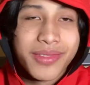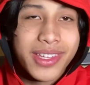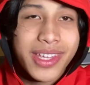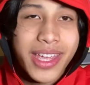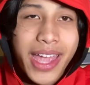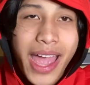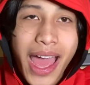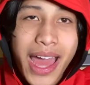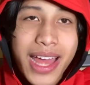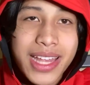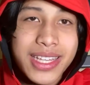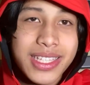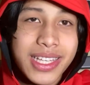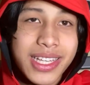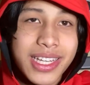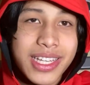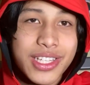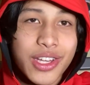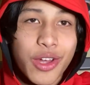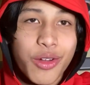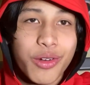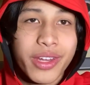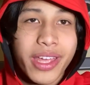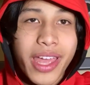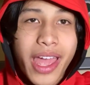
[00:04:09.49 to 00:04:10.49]
Cat is in
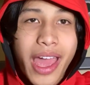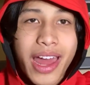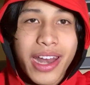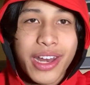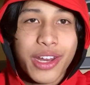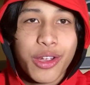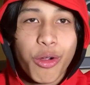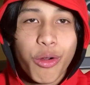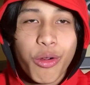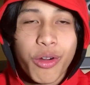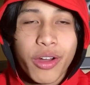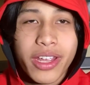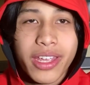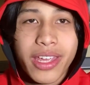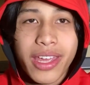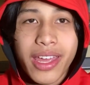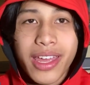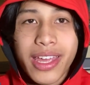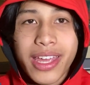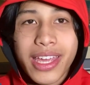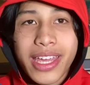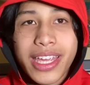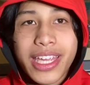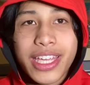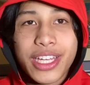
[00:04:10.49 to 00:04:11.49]
his own category.
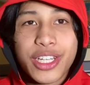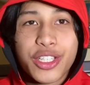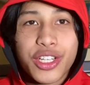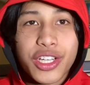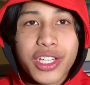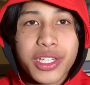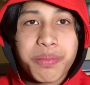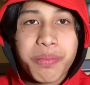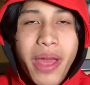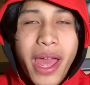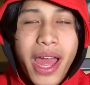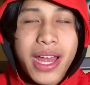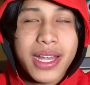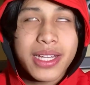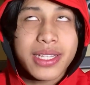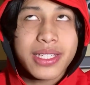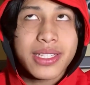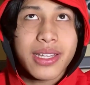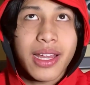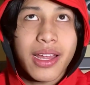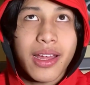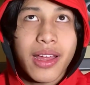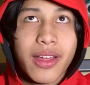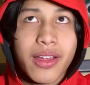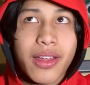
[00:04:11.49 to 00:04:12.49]
He just
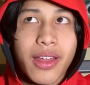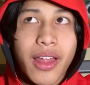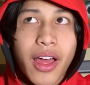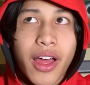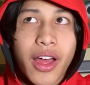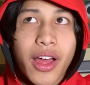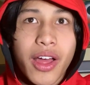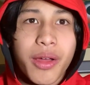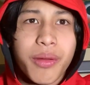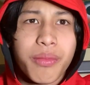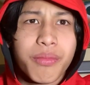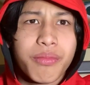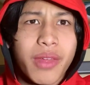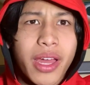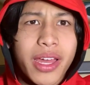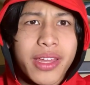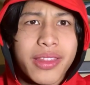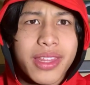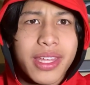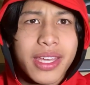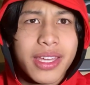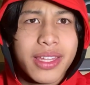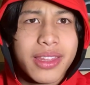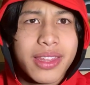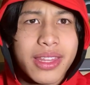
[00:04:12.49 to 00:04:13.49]
passed, um, I
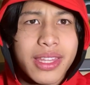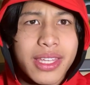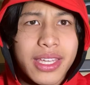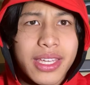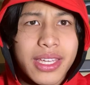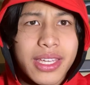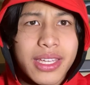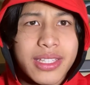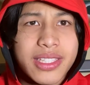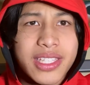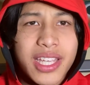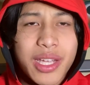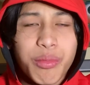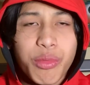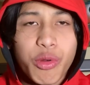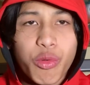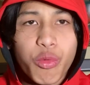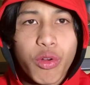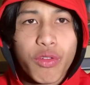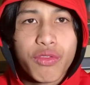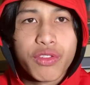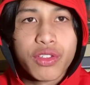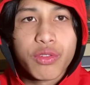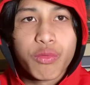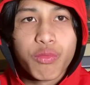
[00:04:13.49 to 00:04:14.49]
think, the
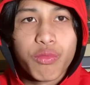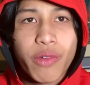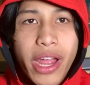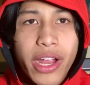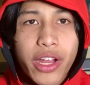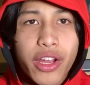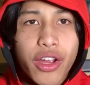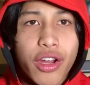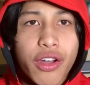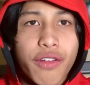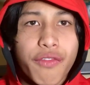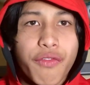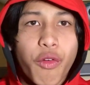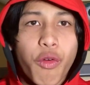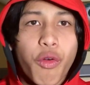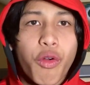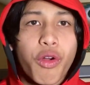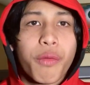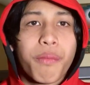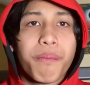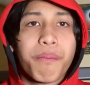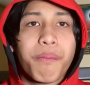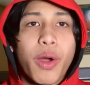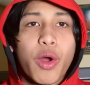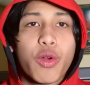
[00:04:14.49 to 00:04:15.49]
Timberwolves record
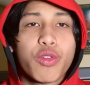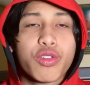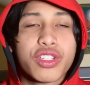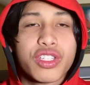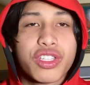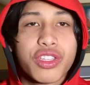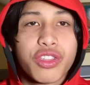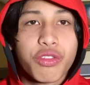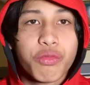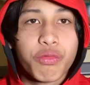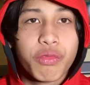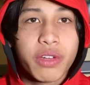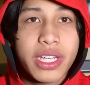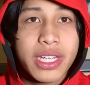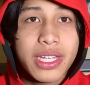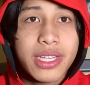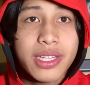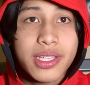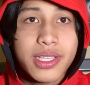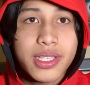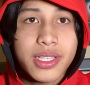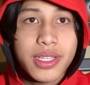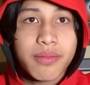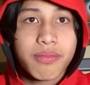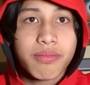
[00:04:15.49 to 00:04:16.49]
for most
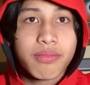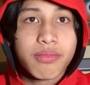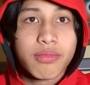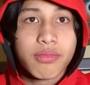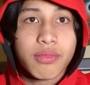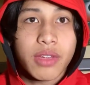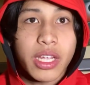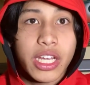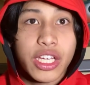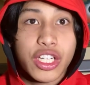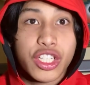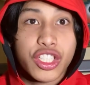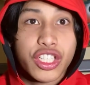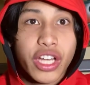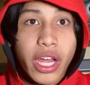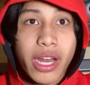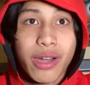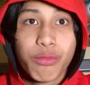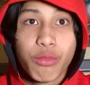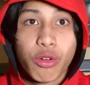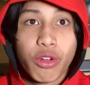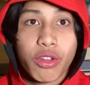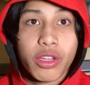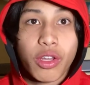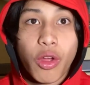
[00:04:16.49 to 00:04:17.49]
threes in
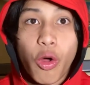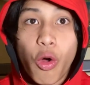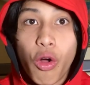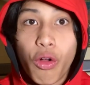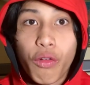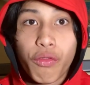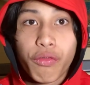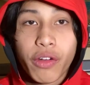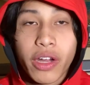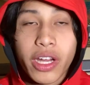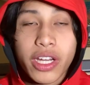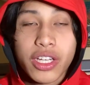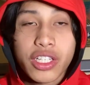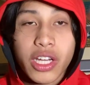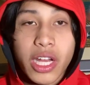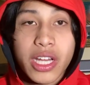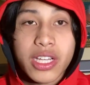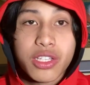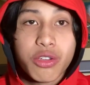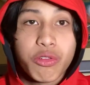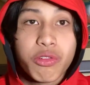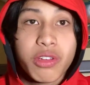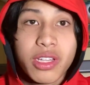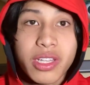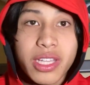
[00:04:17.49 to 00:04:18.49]
general in the whole
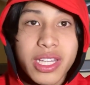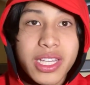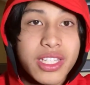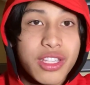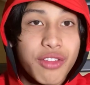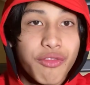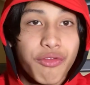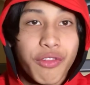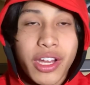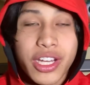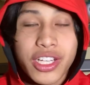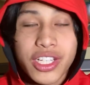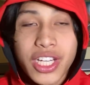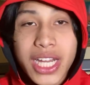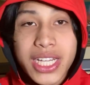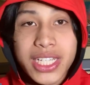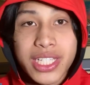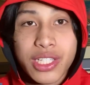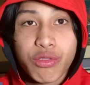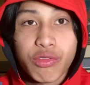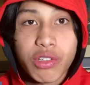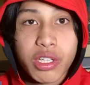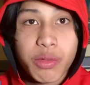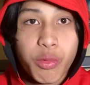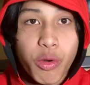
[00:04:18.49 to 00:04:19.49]
franchise. So he leads the franchise
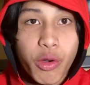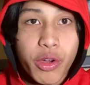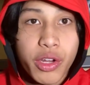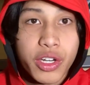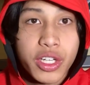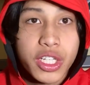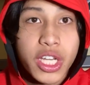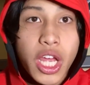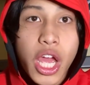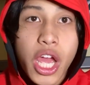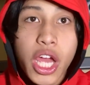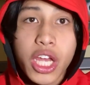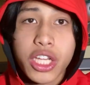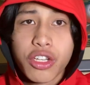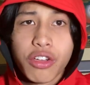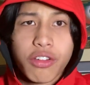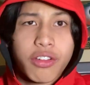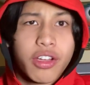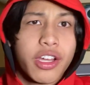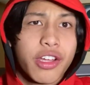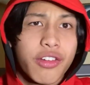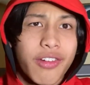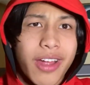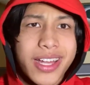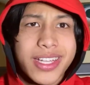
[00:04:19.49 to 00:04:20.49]
in three pointers. So
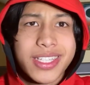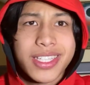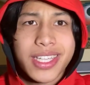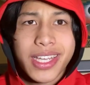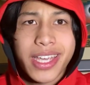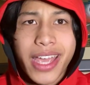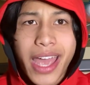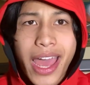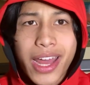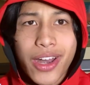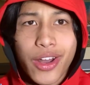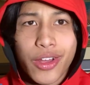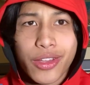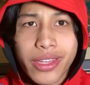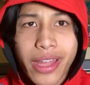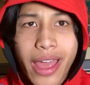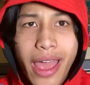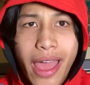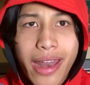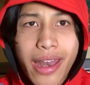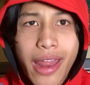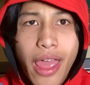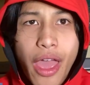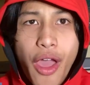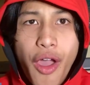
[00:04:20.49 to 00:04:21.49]
congrats to Cat on
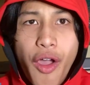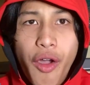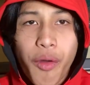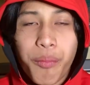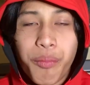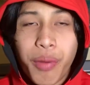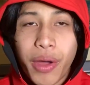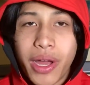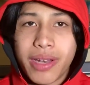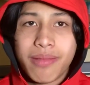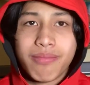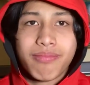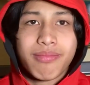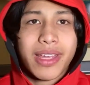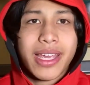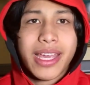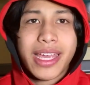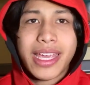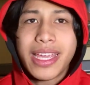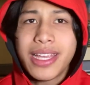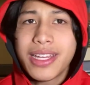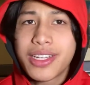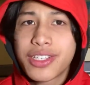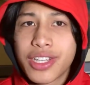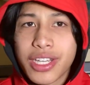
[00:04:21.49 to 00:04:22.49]
that. But
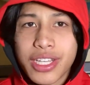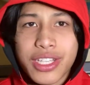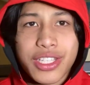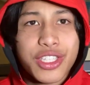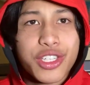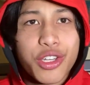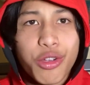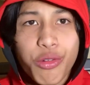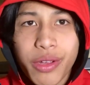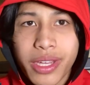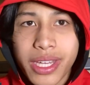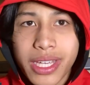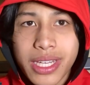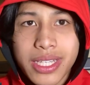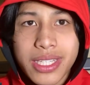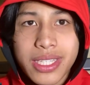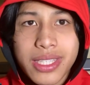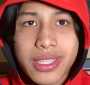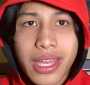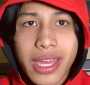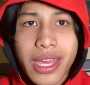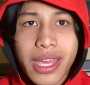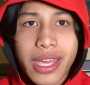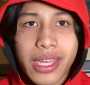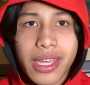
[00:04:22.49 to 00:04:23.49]
he's just doing his
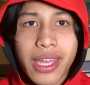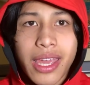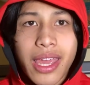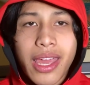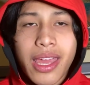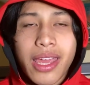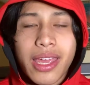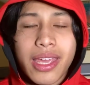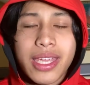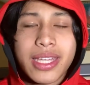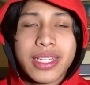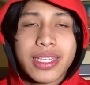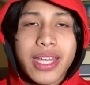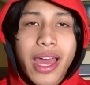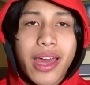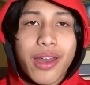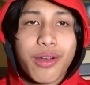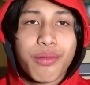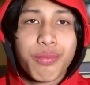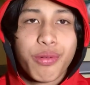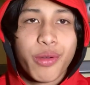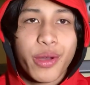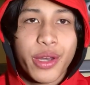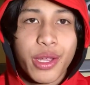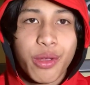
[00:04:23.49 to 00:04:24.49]
thing. He's had
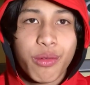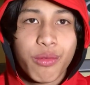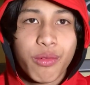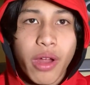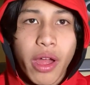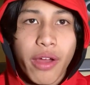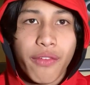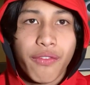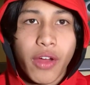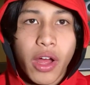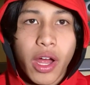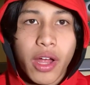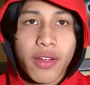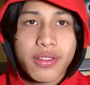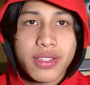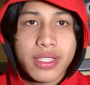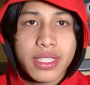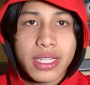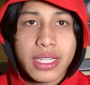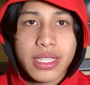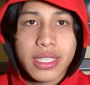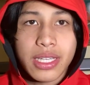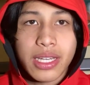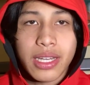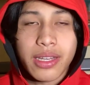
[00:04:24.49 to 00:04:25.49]
a pretty rough
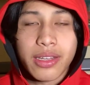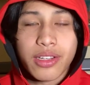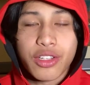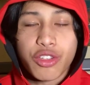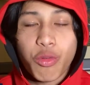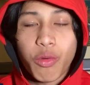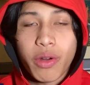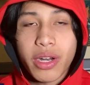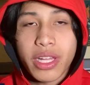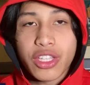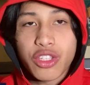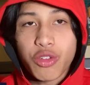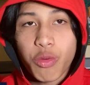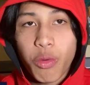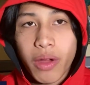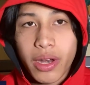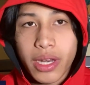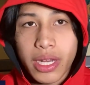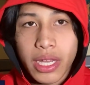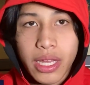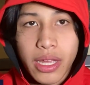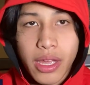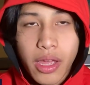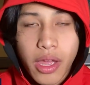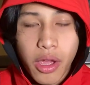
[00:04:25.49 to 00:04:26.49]
offseason
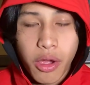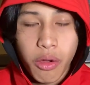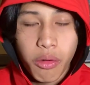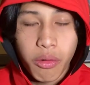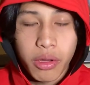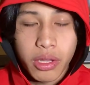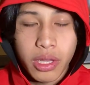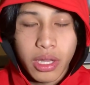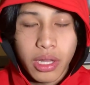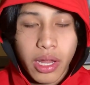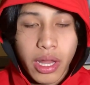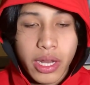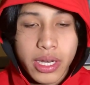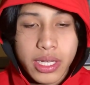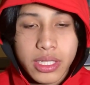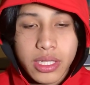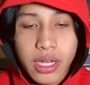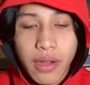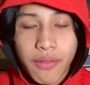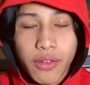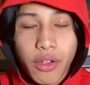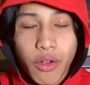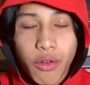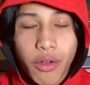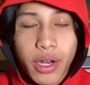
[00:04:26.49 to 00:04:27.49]
2020 with a lot of
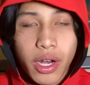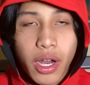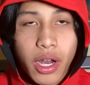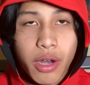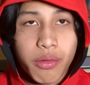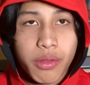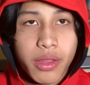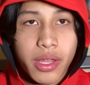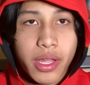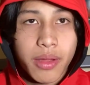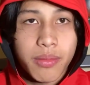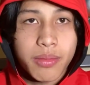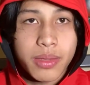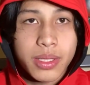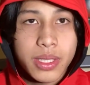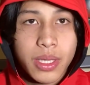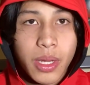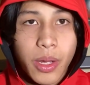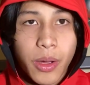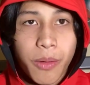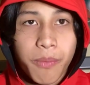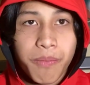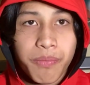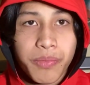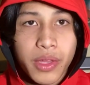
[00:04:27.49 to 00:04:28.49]
stuff going on with him.
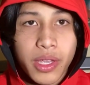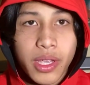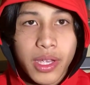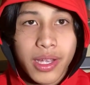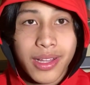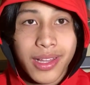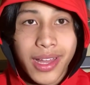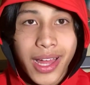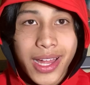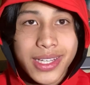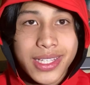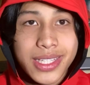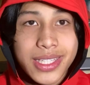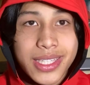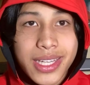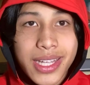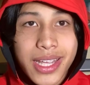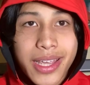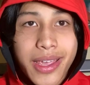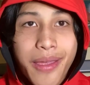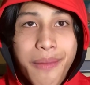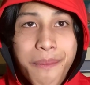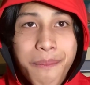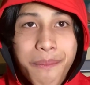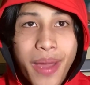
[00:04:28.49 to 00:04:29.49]
So glad to
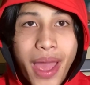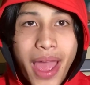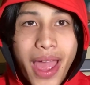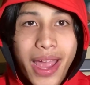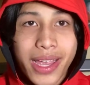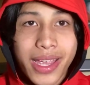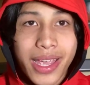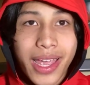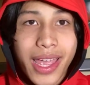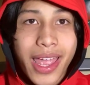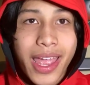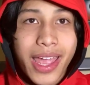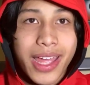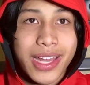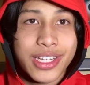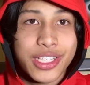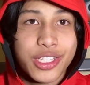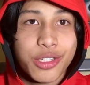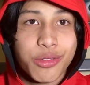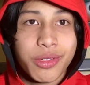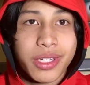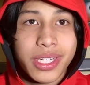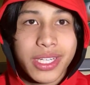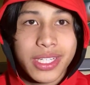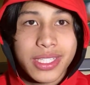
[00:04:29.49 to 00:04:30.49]
see him back and
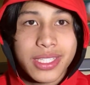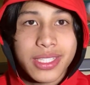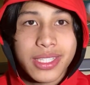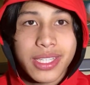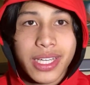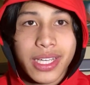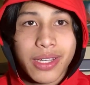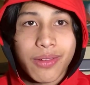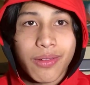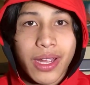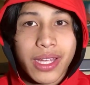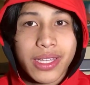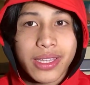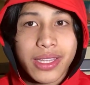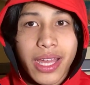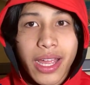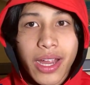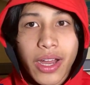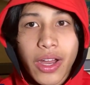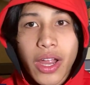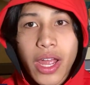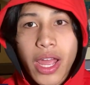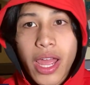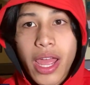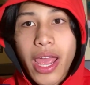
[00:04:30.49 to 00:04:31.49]
doing his thing right
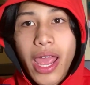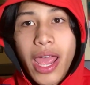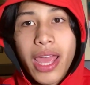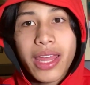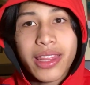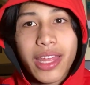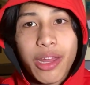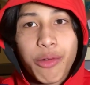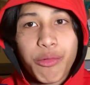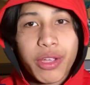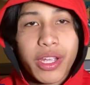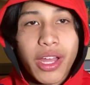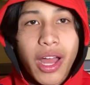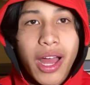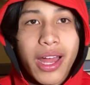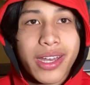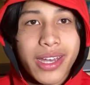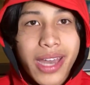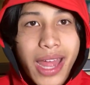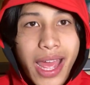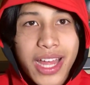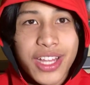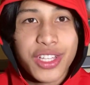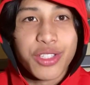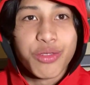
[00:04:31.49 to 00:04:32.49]
there. And then we got
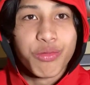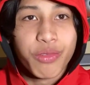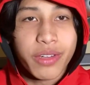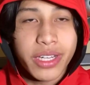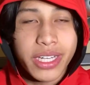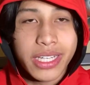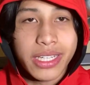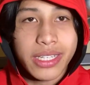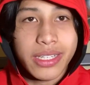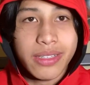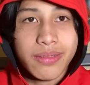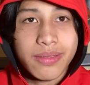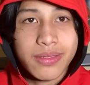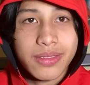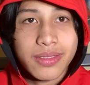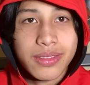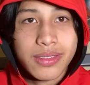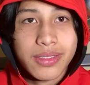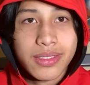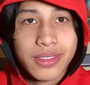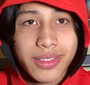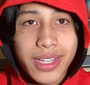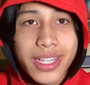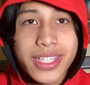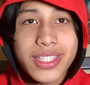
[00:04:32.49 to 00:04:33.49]
Naz Reid.
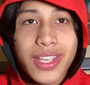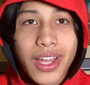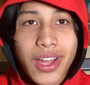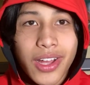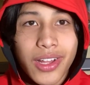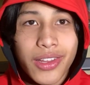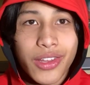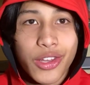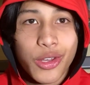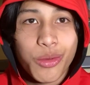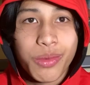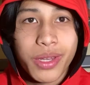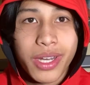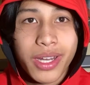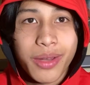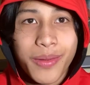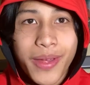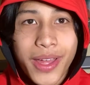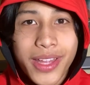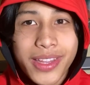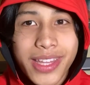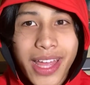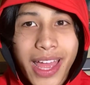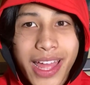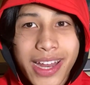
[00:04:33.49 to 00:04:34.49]
Let's talk a little bit
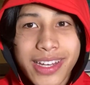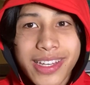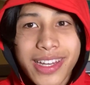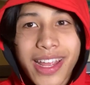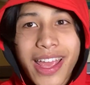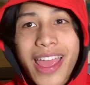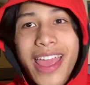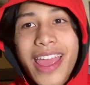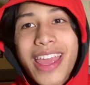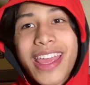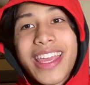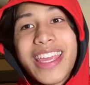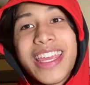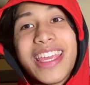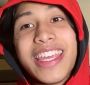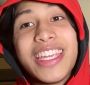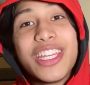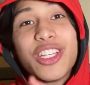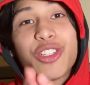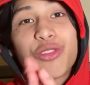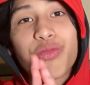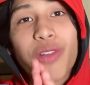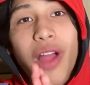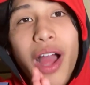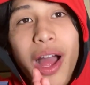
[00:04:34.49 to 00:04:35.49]
about that.
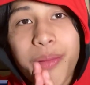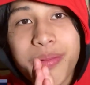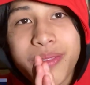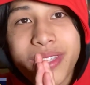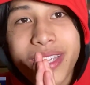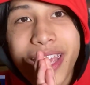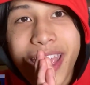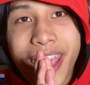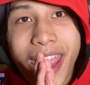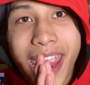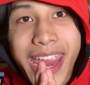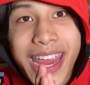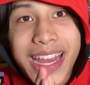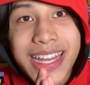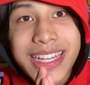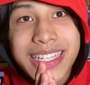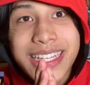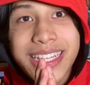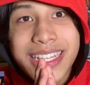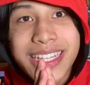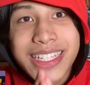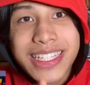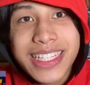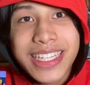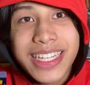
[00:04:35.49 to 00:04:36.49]
He dropped
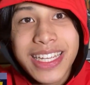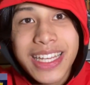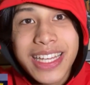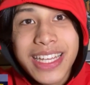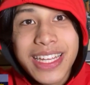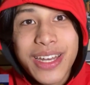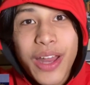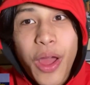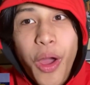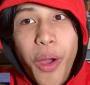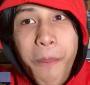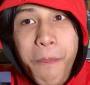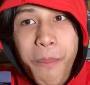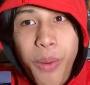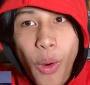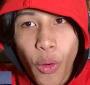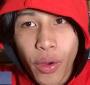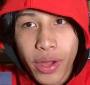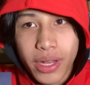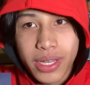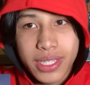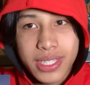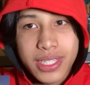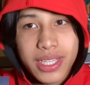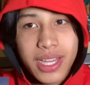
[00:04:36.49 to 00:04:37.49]
18
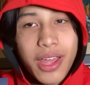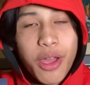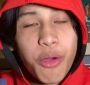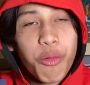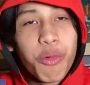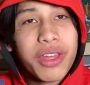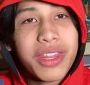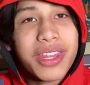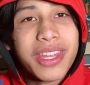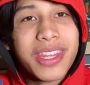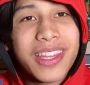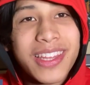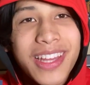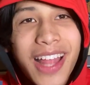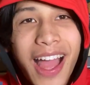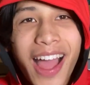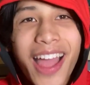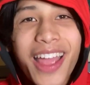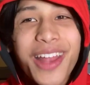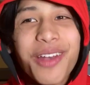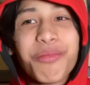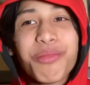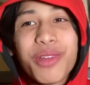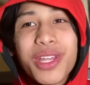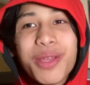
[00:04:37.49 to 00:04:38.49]
points with
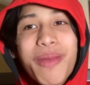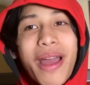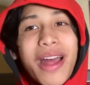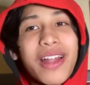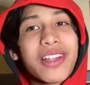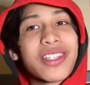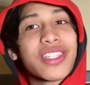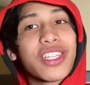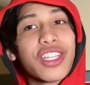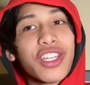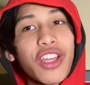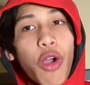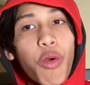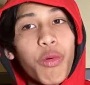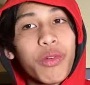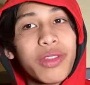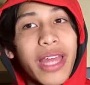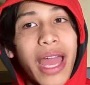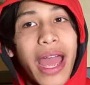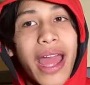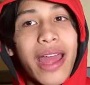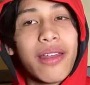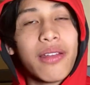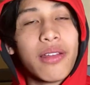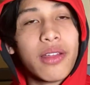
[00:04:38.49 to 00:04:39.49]
nine rebounds to go with
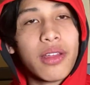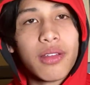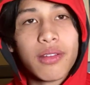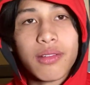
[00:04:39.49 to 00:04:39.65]
that.